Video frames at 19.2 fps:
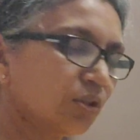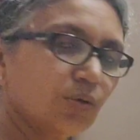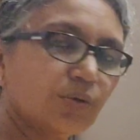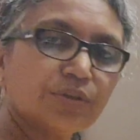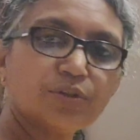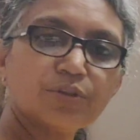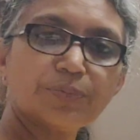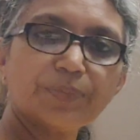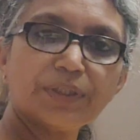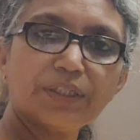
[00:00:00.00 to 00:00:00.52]
is
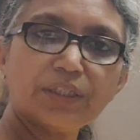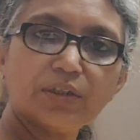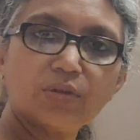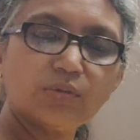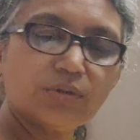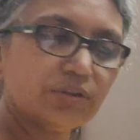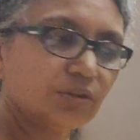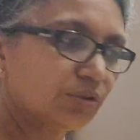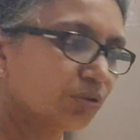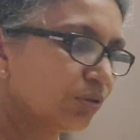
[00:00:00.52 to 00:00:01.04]
going to be
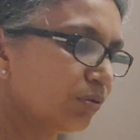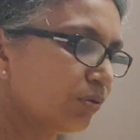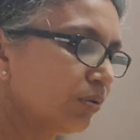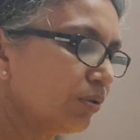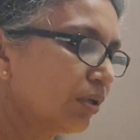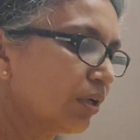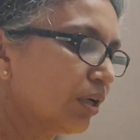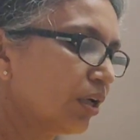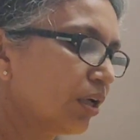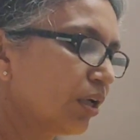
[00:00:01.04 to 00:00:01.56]
equal to
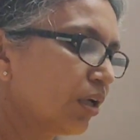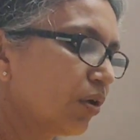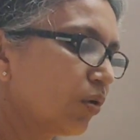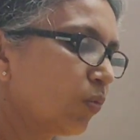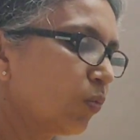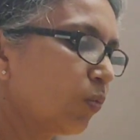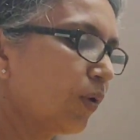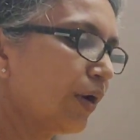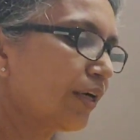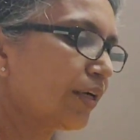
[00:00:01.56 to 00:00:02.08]

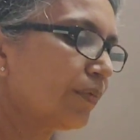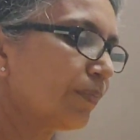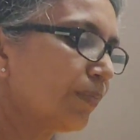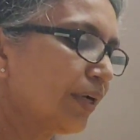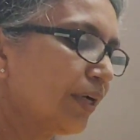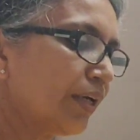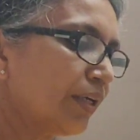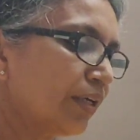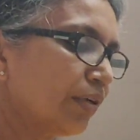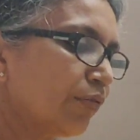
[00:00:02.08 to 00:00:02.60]
1
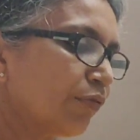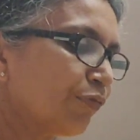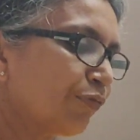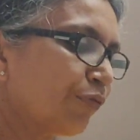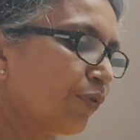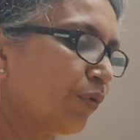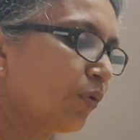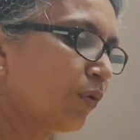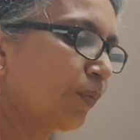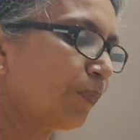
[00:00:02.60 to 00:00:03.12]
by
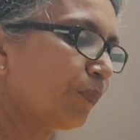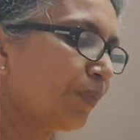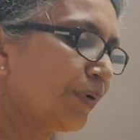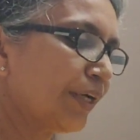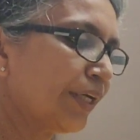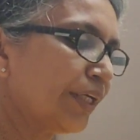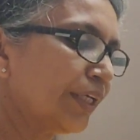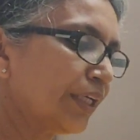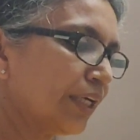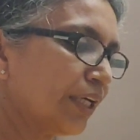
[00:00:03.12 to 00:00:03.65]
4
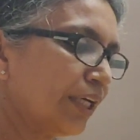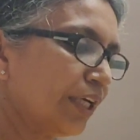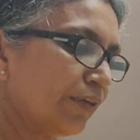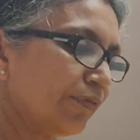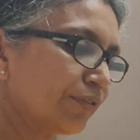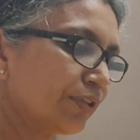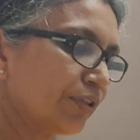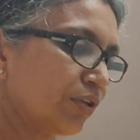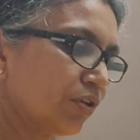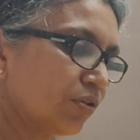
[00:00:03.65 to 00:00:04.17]
pi
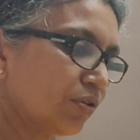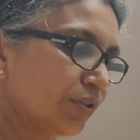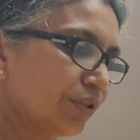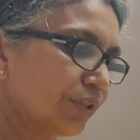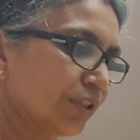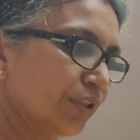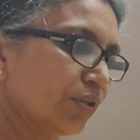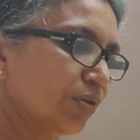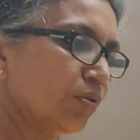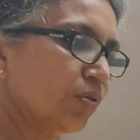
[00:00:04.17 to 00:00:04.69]
epsilon
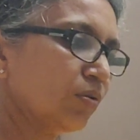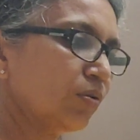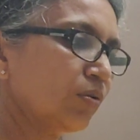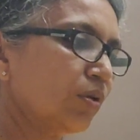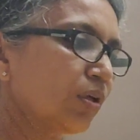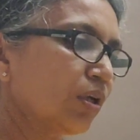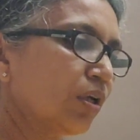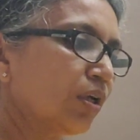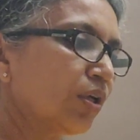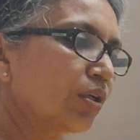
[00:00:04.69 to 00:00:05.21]
0
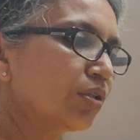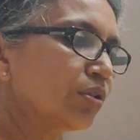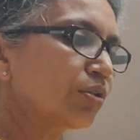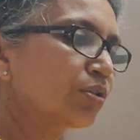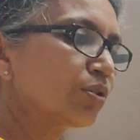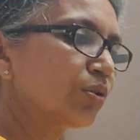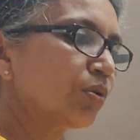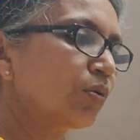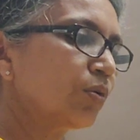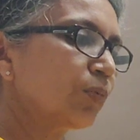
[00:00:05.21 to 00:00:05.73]

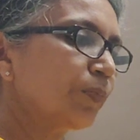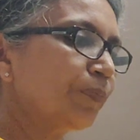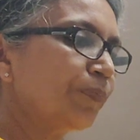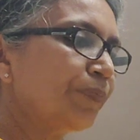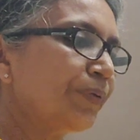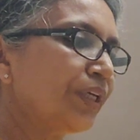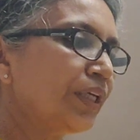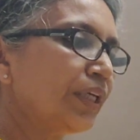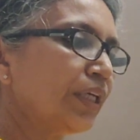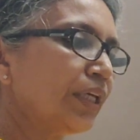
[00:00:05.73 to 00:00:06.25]

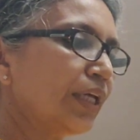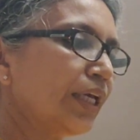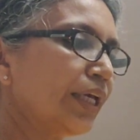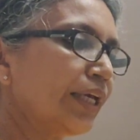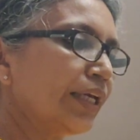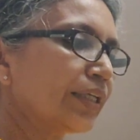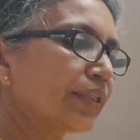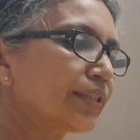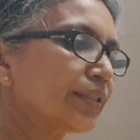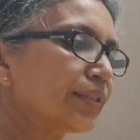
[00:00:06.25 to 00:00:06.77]

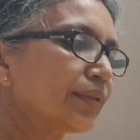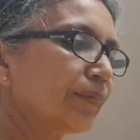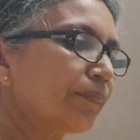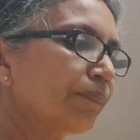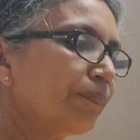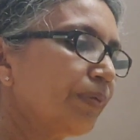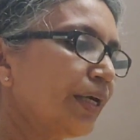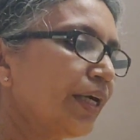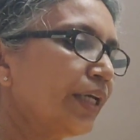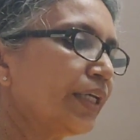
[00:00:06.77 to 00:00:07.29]
2px
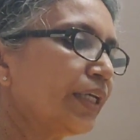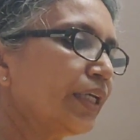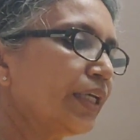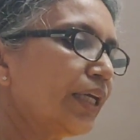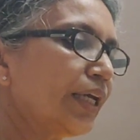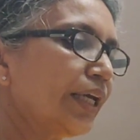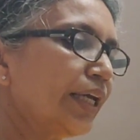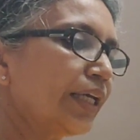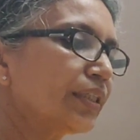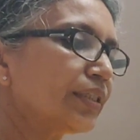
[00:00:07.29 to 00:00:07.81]

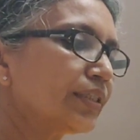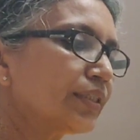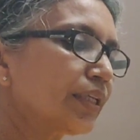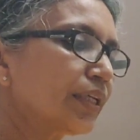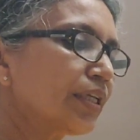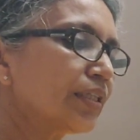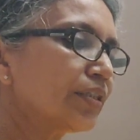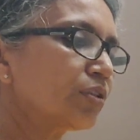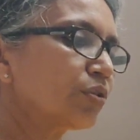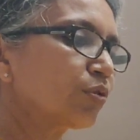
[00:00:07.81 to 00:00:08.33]
by x
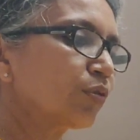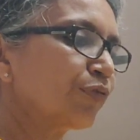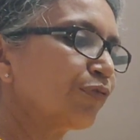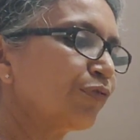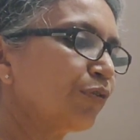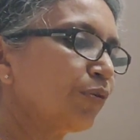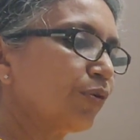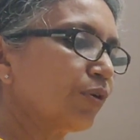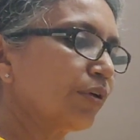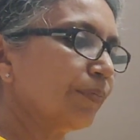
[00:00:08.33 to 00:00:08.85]
raised to
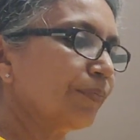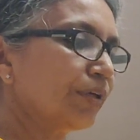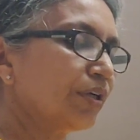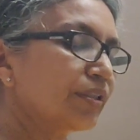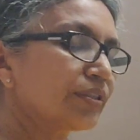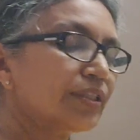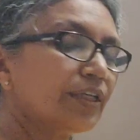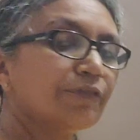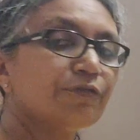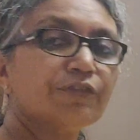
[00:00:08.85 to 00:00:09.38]
4,
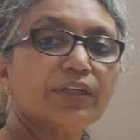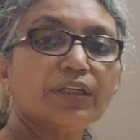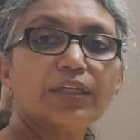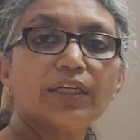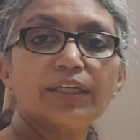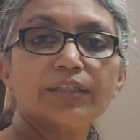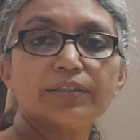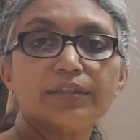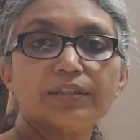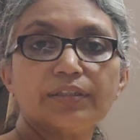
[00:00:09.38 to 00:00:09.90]
because I have
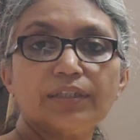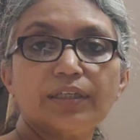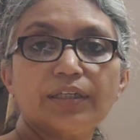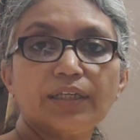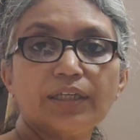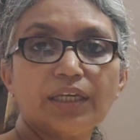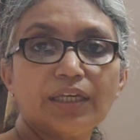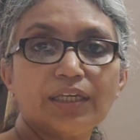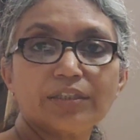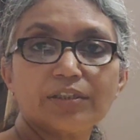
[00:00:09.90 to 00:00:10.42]
neglected
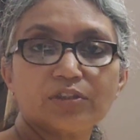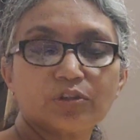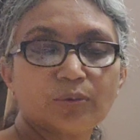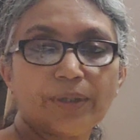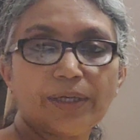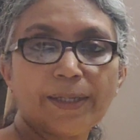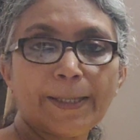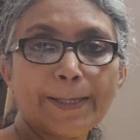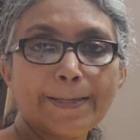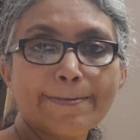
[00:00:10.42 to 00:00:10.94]
the a
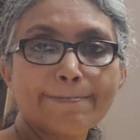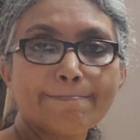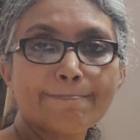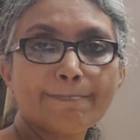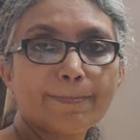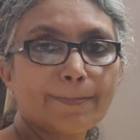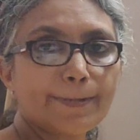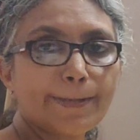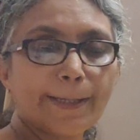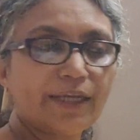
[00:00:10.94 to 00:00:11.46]
square
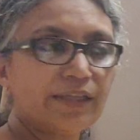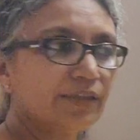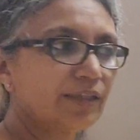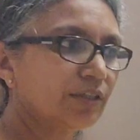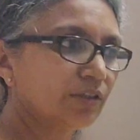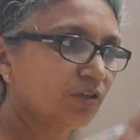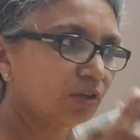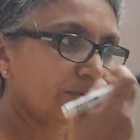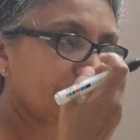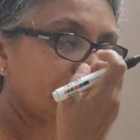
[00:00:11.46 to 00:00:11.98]
in the
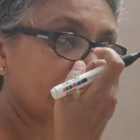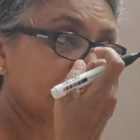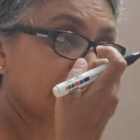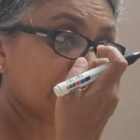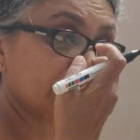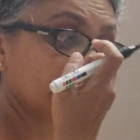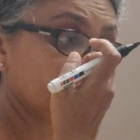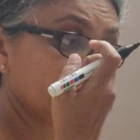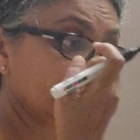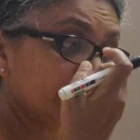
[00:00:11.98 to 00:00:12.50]

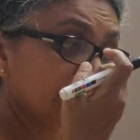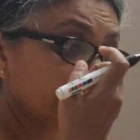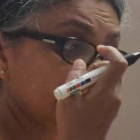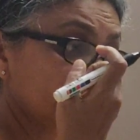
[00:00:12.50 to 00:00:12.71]
denominator.